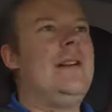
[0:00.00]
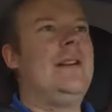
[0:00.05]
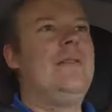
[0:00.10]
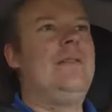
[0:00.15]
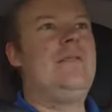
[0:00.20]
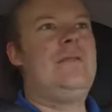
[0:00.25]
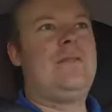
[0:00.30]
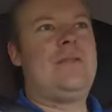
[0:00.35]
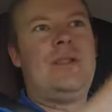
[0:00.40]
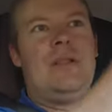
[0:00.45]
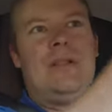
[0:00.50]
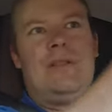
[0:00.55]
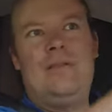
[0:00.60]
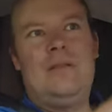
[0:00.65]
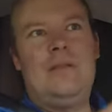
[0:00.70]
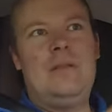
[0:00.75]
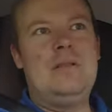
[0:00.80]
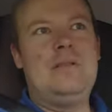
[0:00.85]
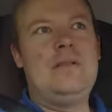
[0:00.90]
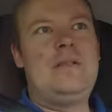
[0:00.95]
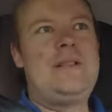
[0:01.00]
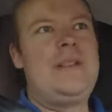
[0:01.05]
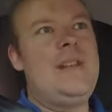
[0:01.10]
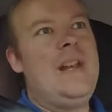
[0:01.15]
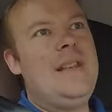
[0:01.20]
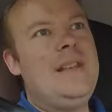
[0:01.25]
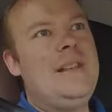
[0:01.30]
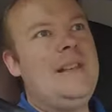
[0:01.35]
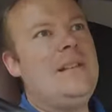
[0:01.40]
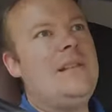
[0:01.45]
I've also got the forward
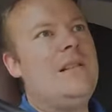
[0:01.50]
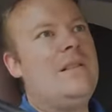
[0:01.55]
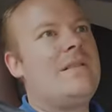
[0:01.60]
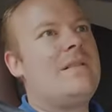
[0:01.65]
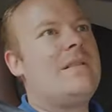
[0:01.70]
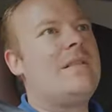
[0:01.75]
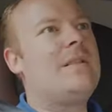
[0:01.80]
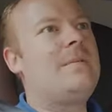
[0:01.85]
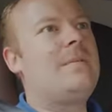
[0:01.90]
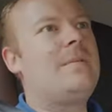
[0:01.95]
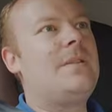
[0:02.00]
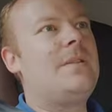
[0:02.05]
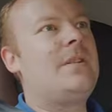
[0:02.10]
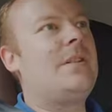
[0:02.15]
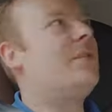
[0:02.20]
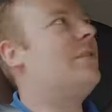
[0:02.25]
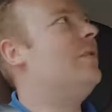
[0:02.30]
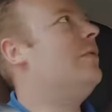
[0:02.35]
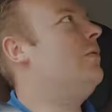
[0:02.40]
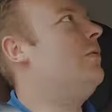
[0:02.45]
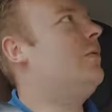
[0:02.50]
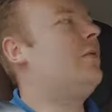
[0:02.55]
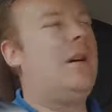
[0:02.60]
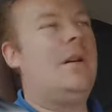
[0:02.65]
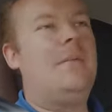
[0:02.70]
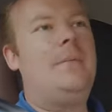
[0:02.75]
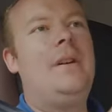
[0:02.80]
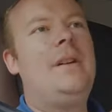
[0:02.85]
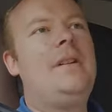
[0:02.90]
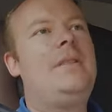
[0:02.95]
standard lockers, which are cool.
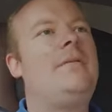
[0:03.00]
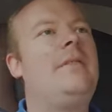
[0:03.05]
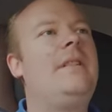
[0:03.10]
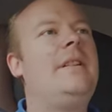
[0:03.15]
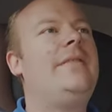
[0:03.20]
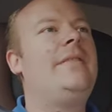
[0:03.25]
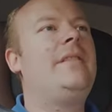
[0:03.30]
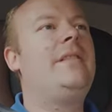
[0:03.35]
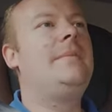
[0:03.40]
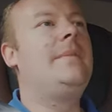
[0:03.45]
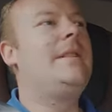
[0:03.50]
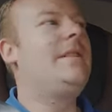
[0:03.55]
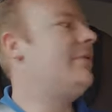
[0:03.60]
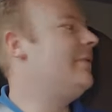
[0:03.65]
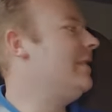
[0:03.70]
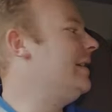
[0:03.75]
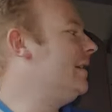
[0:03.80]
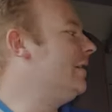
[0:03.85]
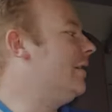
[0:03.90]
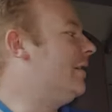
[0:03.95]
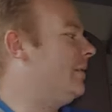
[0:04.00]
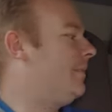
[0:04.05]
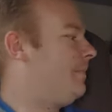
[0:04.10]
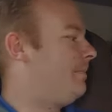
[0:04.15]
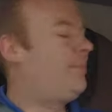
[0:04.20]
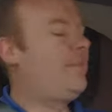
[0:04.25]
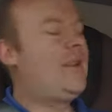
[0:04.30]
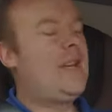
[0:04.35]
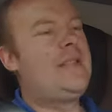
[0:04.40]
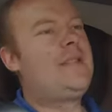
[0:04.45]
Got a microwave in the middle. We got a
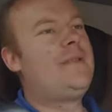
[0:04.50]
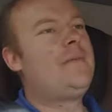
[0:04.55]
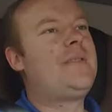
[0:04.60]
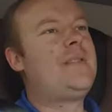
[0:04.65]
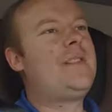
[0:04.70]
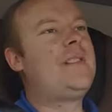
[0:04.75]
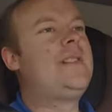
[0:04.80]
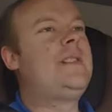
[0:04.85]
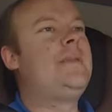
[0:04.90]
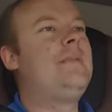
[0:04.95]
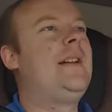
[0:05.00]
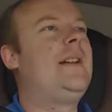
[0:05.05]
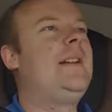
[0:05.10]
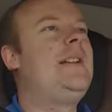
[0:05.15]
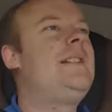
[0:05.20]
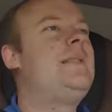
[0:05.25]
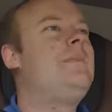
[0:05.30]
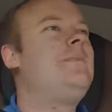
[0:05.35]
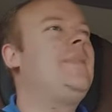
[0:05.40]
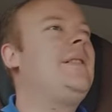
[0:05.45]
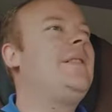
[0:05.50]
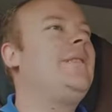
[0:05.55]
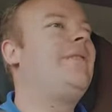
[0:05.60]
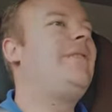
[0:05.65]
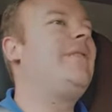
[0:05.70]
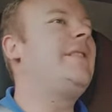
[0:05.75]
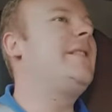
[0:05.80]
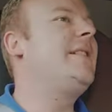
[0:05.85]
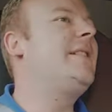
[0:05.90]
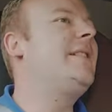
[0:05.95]
kettle system that isn't
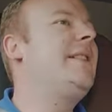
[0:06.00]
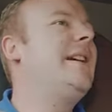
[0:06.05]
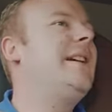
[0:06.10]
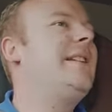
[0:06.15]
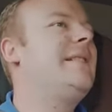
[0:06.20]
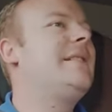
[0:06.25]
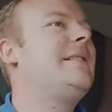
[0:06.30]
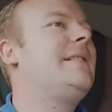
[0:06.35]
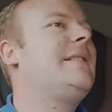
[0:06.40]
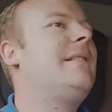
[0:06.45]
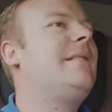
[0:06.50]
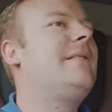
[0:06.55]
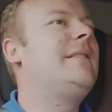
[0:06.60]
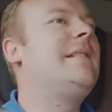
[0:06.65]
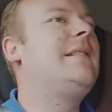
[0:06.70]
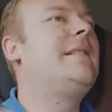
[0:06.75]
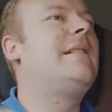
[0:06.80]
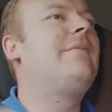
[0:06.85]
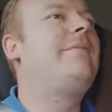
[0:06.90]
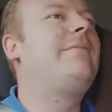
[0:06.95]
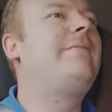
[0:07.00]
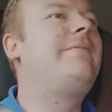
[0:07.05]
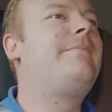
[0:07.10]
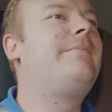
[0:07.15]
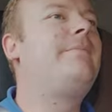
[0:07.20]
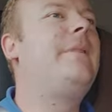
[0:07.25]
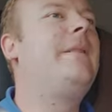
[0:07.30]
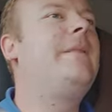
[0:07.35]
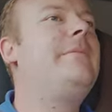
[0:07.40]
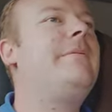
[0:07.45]
being fitted yet, so I'll need to have
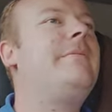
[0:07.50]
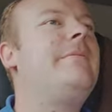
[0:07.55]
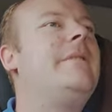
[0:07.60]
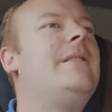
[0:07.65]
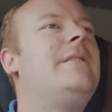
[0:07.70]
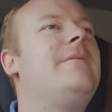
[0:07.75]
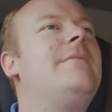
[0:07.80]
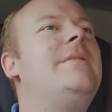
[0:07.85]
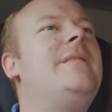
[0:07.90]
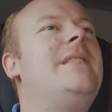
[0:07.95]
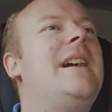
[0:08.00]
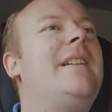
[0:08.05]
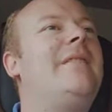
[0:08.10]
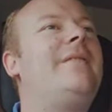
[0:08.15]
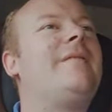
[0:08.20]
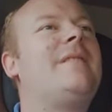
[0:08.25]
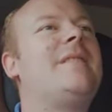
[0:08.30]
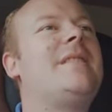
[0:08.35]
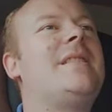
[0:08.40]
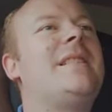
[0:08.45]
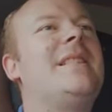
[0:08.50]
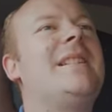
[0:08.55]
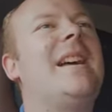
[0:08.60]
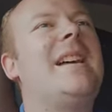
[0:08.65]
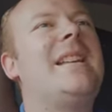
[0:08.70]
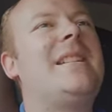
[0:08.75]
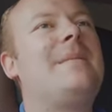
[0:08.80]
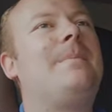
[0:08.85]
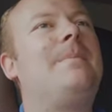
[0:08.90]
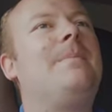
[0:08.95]
maybe a word DAF because it
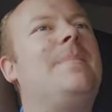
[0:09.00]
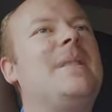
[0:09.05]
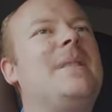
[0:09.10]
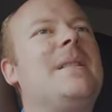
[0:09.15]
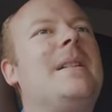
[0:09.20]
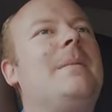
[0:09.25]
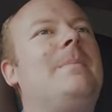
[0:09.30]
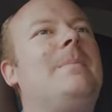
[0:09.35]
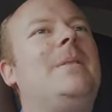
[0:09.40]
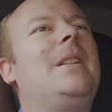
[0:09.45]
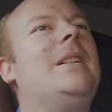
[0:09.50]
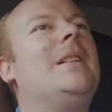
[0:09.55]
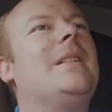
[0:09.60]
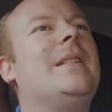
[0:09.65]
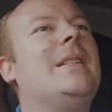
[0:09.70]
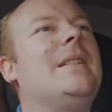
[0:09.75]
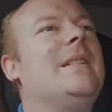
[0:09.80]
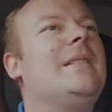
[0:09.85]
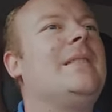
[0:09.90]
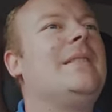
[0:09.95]
has a bizarre plug